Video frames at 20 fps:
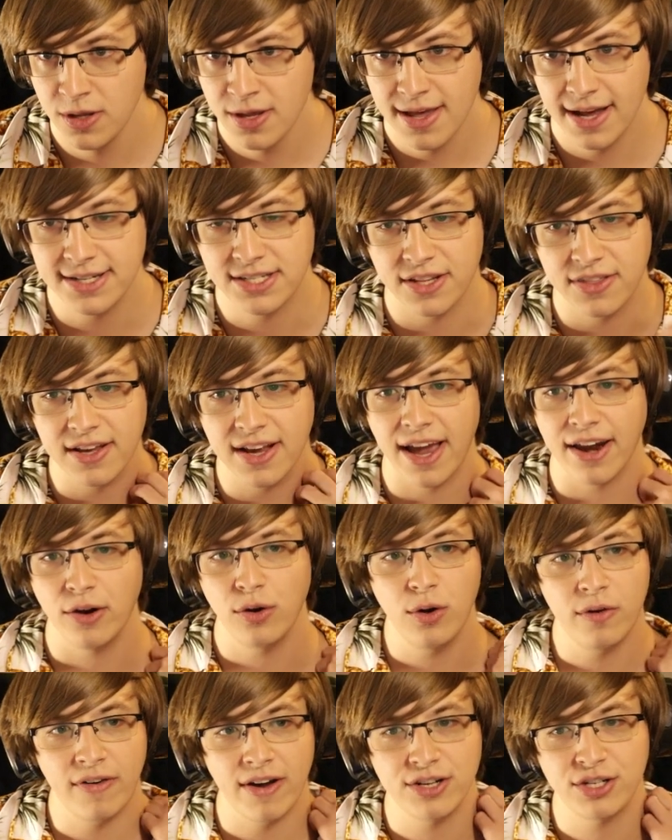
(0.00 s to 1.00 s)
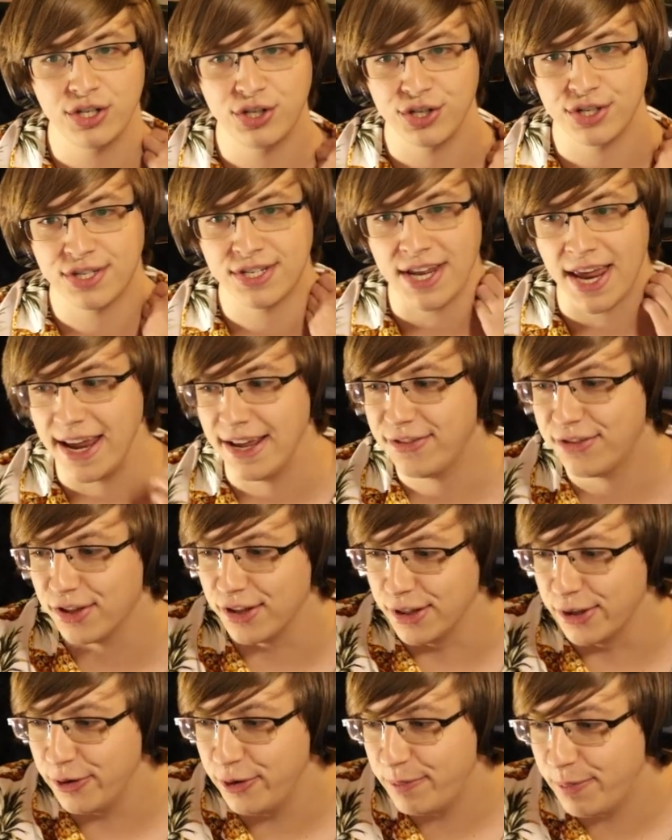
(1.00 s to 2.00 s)
That's the thing, I don't know if I should just take the
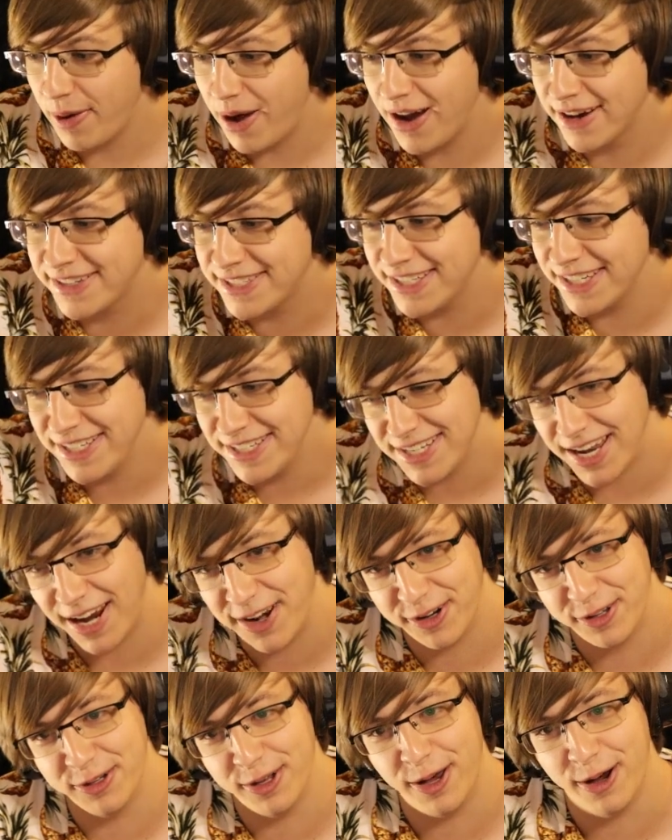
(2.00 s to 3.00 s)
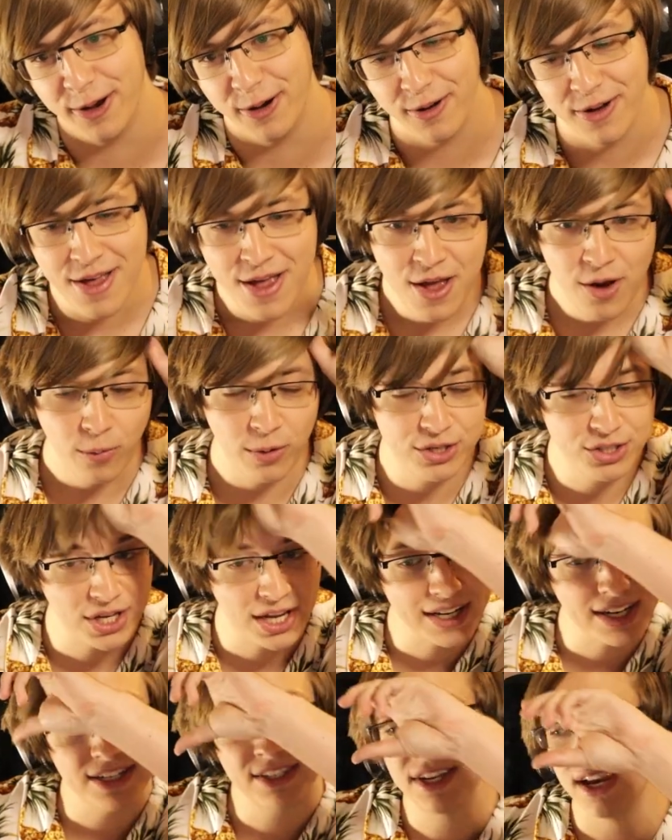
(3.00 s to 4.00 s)
loot boxes, I don't know. Which,
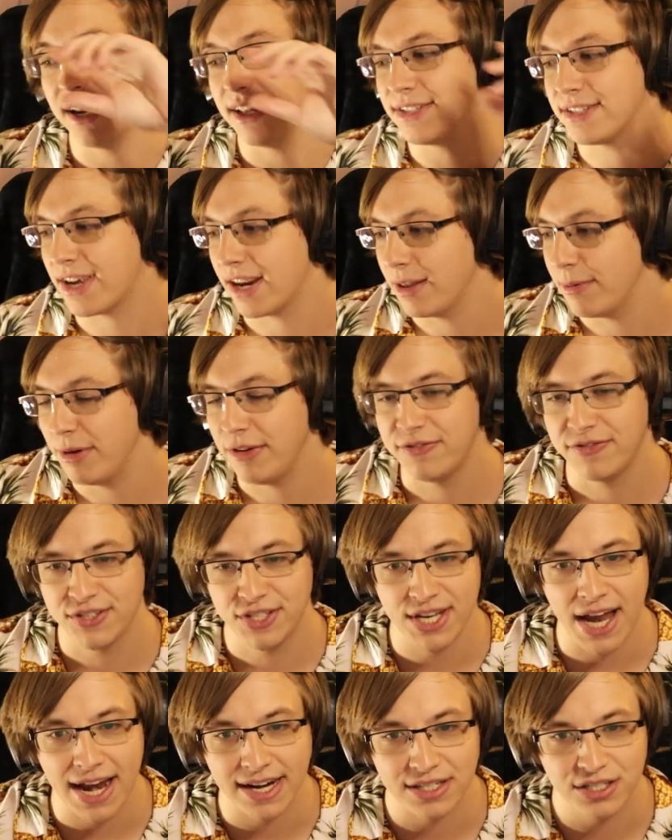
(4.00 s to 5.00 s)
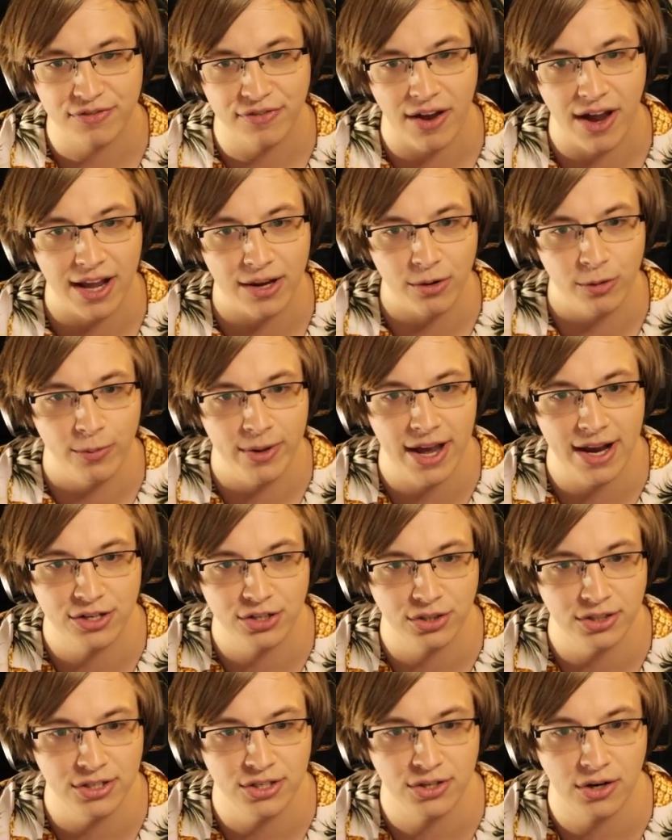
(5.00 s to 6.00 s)
like I said, it's gonna be satisfying when we
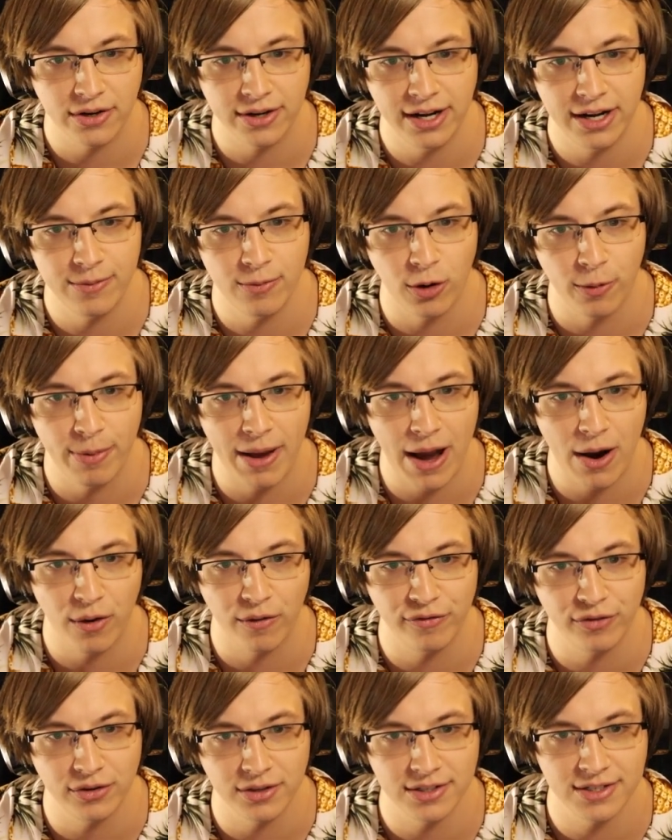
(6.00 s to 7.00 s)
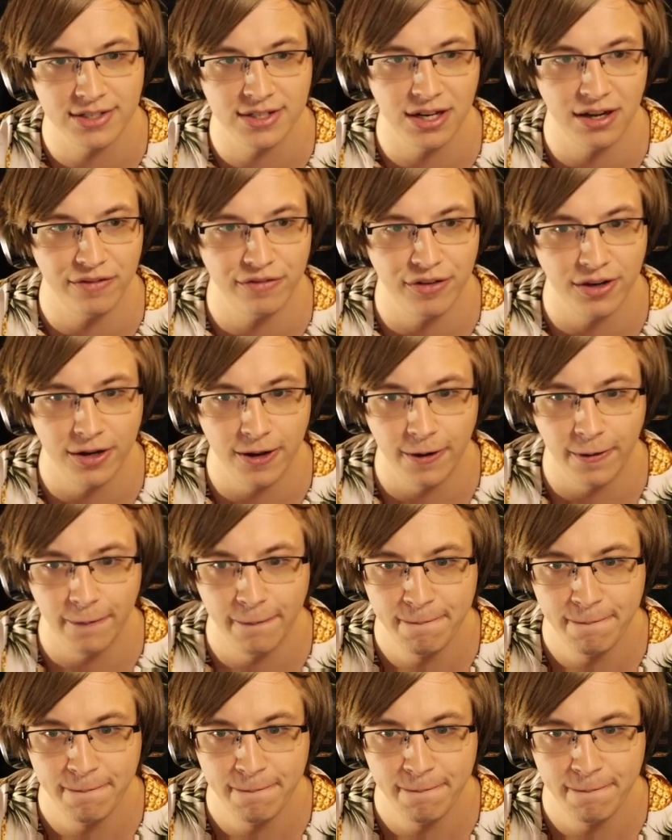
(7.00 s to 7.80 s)
actually start getting more powerful and stuff, you know.